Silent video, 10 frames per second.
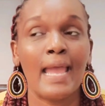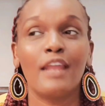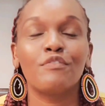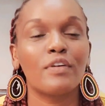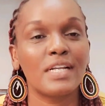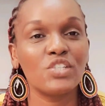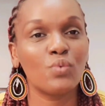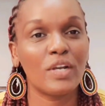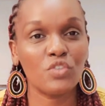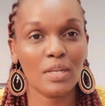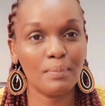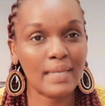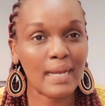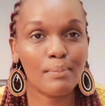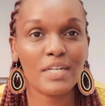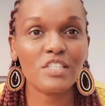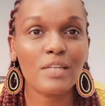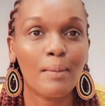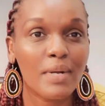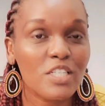And for us to actually become
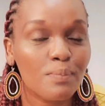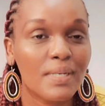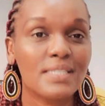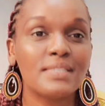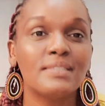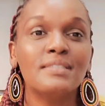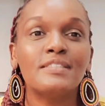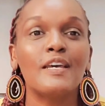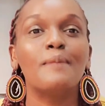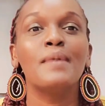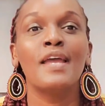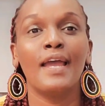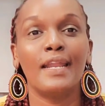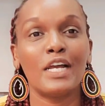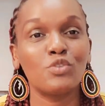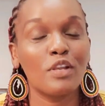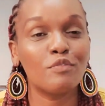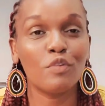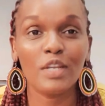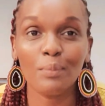a multi-party system, and
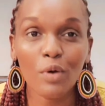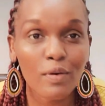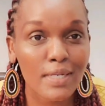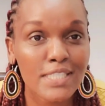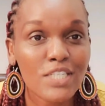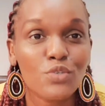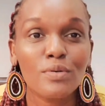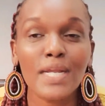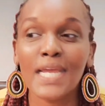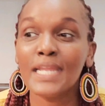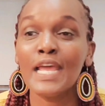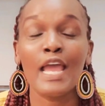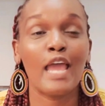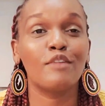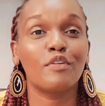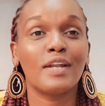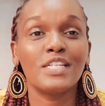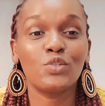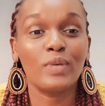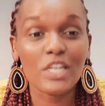actually for democracy to reign, and for
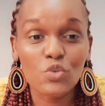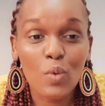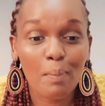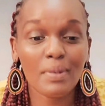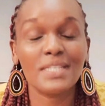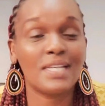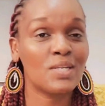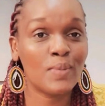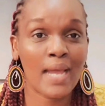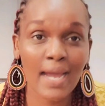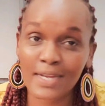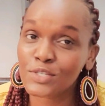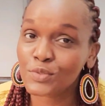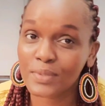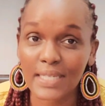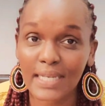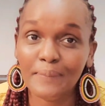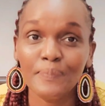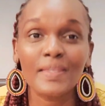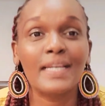us to get to a place that we are at
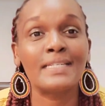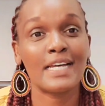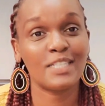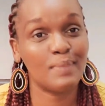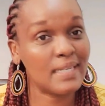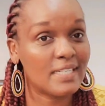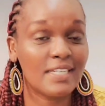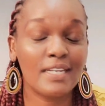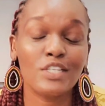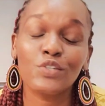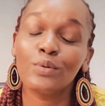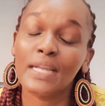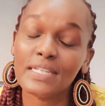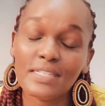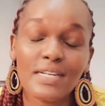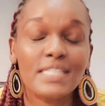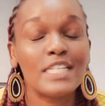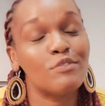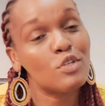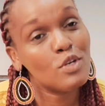today, it has been a journey. So
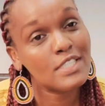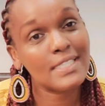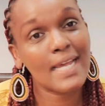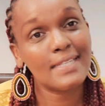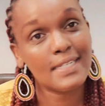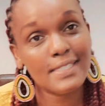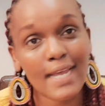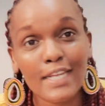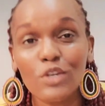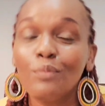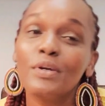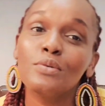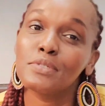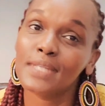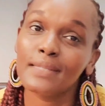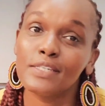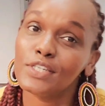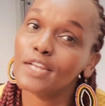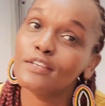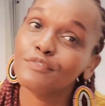Nigerians, if you don't start the journey, nobody will start the
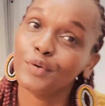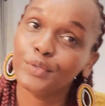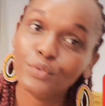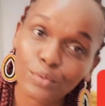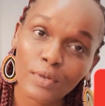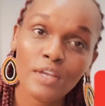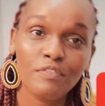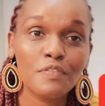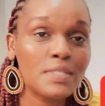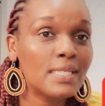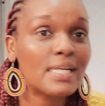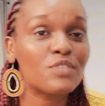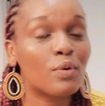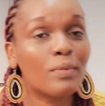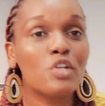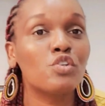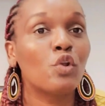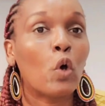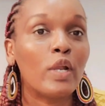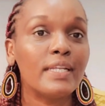journey for you. 50 years from now, it
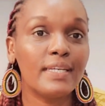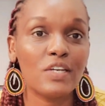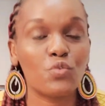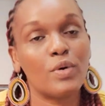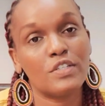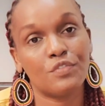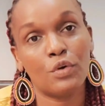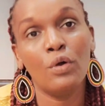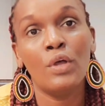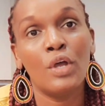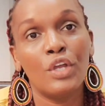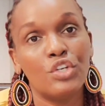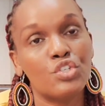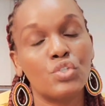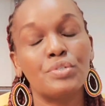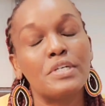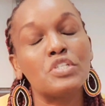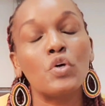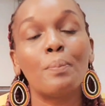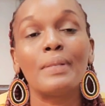will only get worse for your
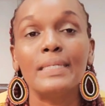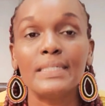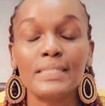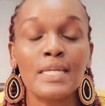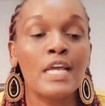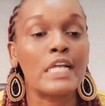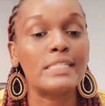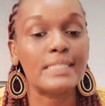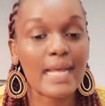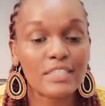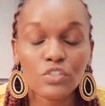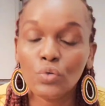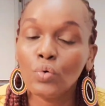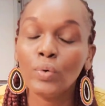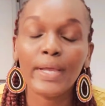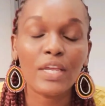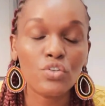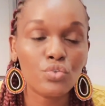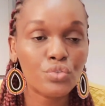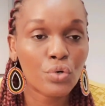children. So please, just go
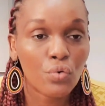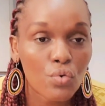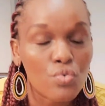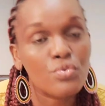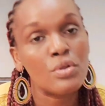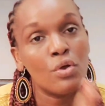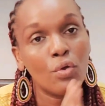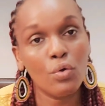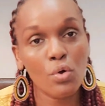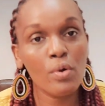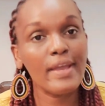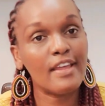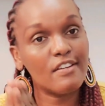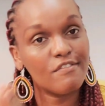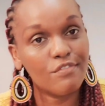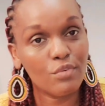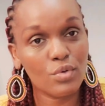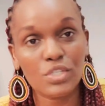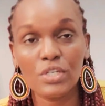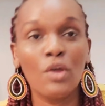and do your own. Go and
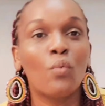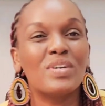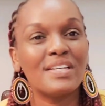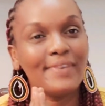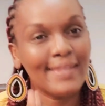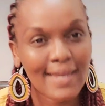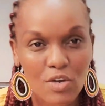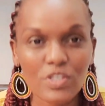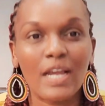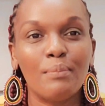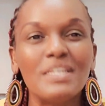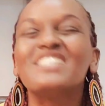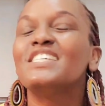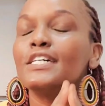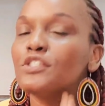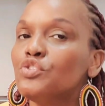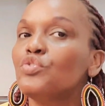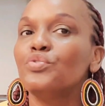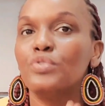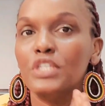vote. Whatever the outcome is, just
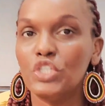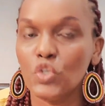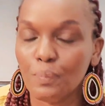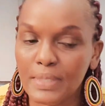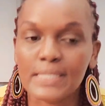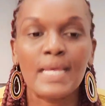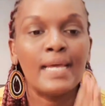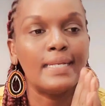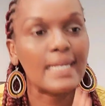know you did your bit.